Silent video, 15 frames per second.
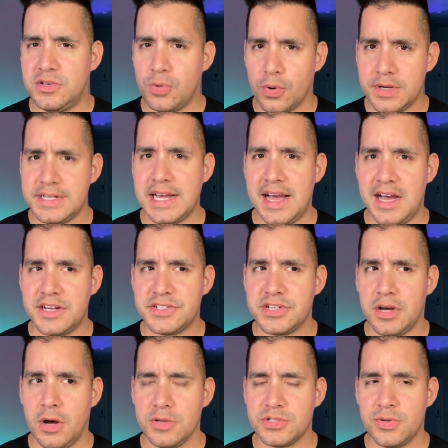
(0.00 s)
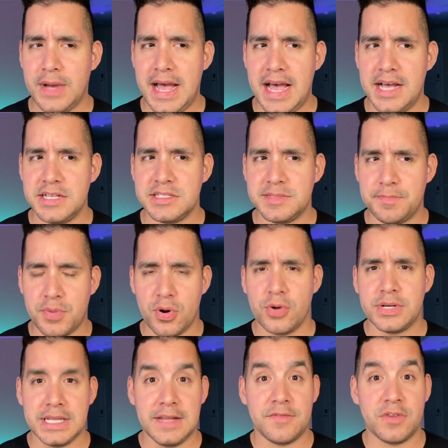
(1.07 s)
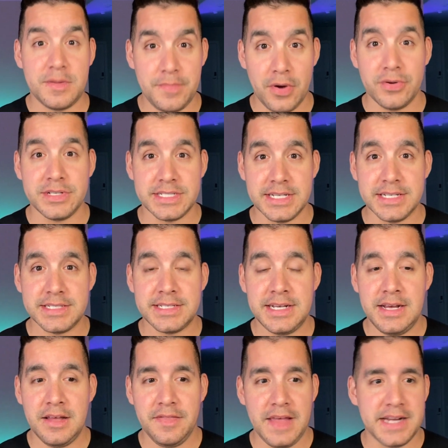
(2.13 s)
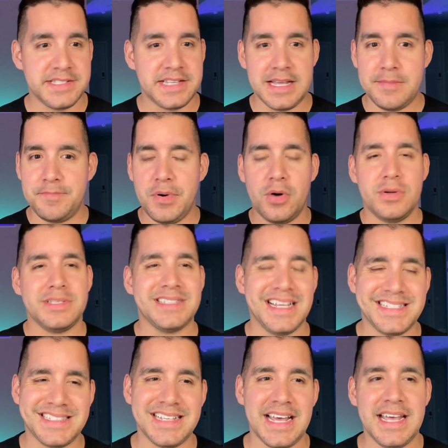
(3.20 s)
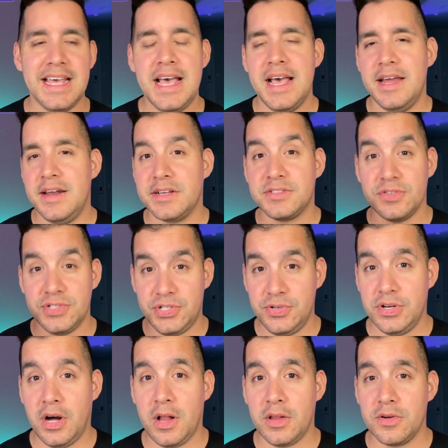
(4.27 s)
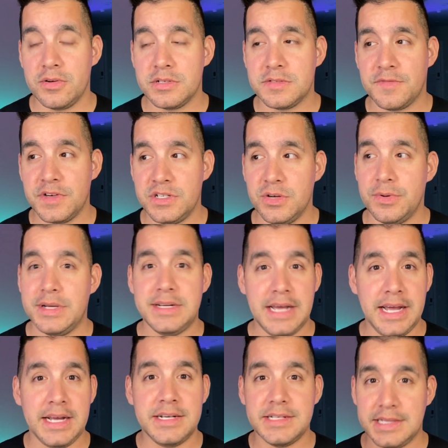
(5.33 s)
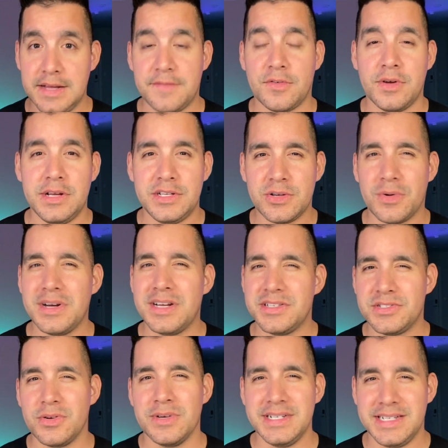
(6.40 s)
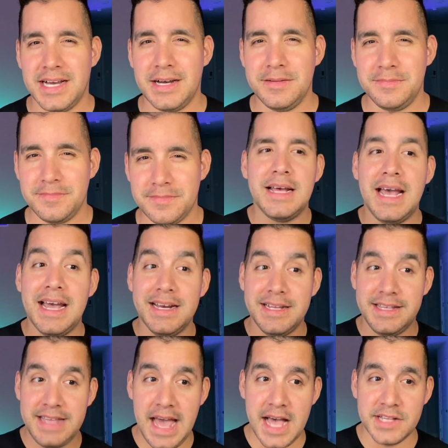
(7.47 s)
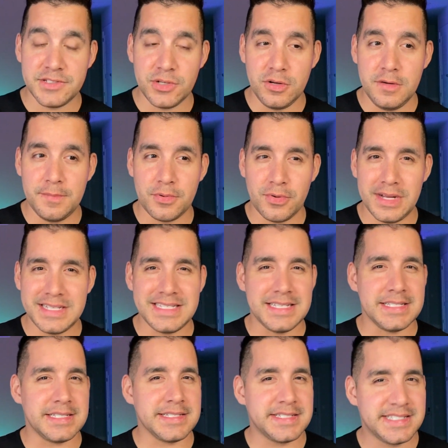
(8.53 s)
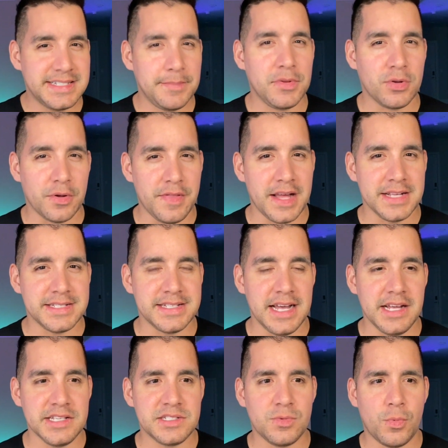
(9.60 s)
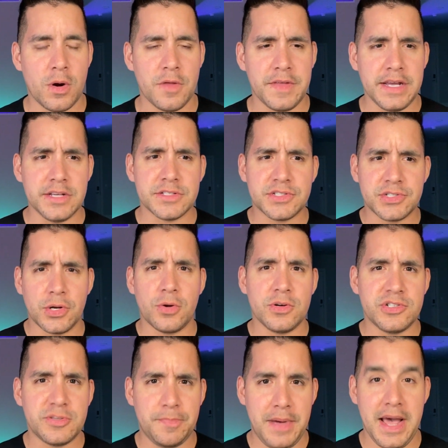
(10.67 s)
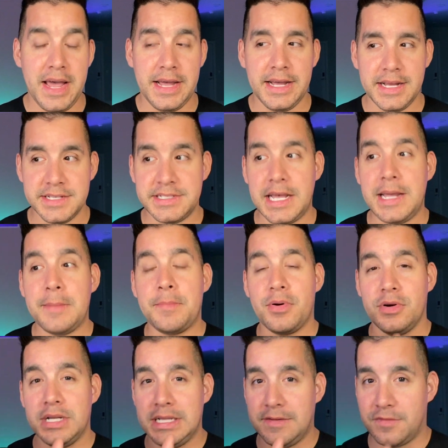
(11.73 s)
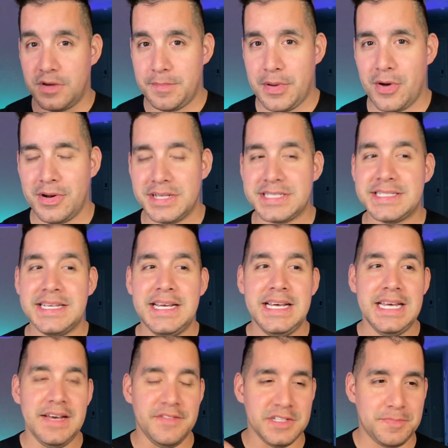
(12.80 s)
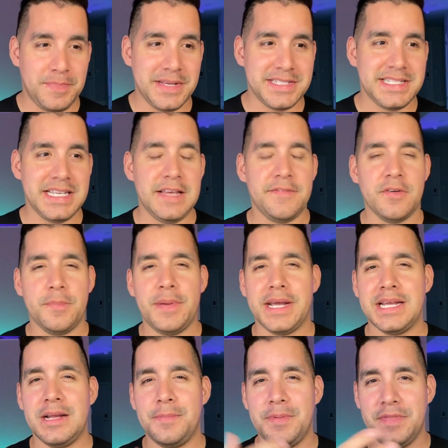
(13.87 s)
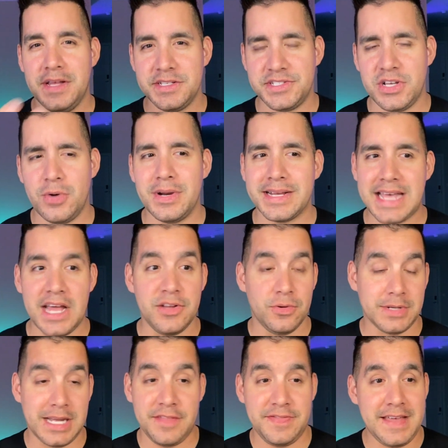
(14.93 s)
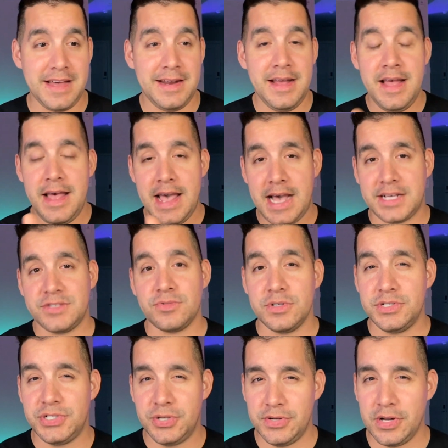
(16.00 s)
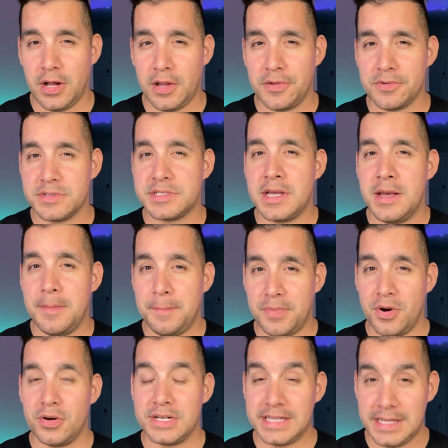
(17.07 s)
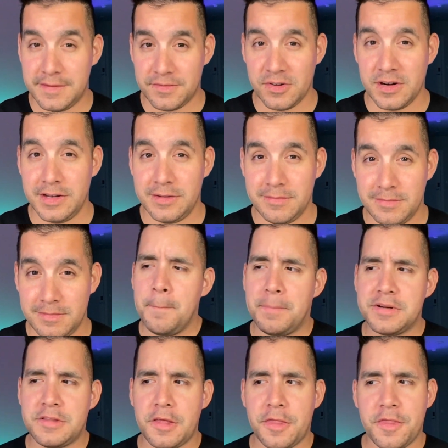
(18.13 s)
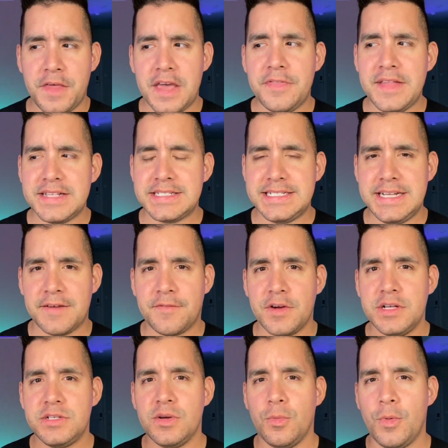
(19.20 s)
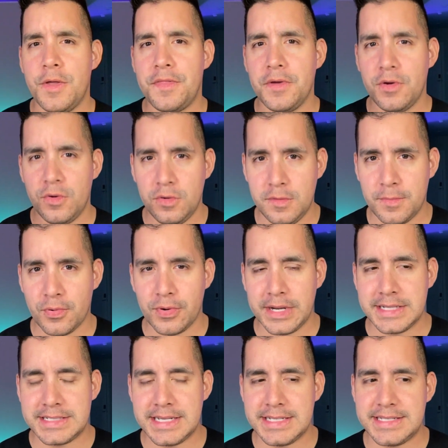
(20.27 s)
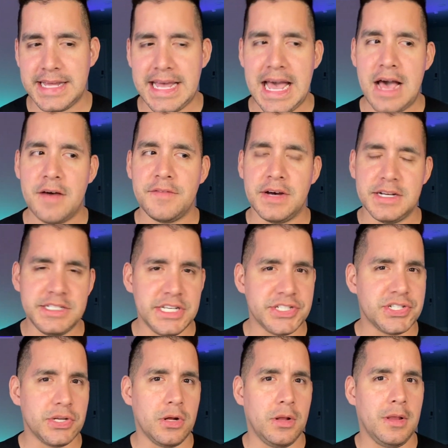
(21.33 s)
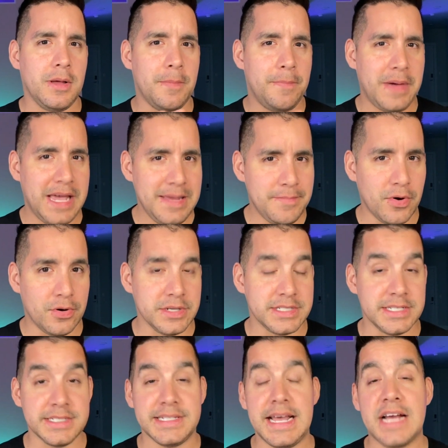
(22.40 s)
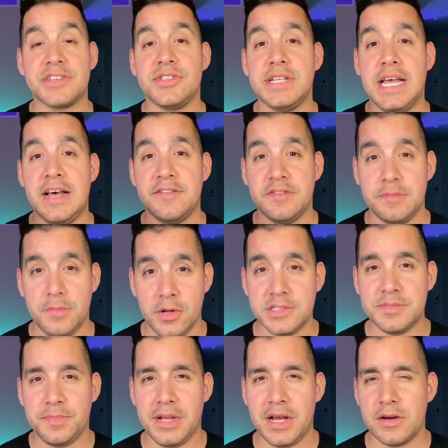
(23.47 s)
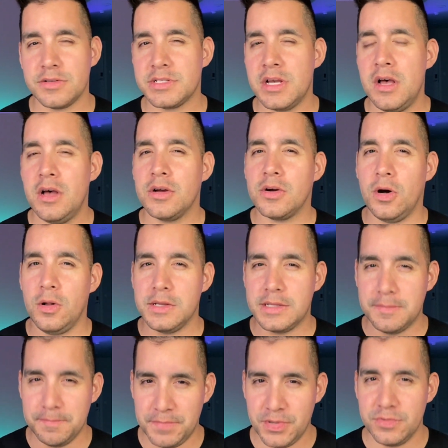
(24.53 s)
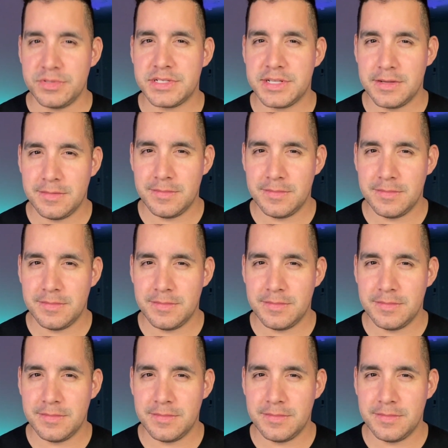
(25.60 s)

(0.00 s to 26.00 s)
DoorDash also has per delivery bonuses. That's a bonus, let's say an extra $2 for doing a delivery during a certain time. And yes, Uber Eats is similar in that sense, where the surge pay is a per delivery bonus. If it's busy, if you're picking up in that zone, again, you'll get that extra $2 per delivery. But the thing that's different with Uber Eats is they have additional pay bonuses. They actually have multipliers called Boost.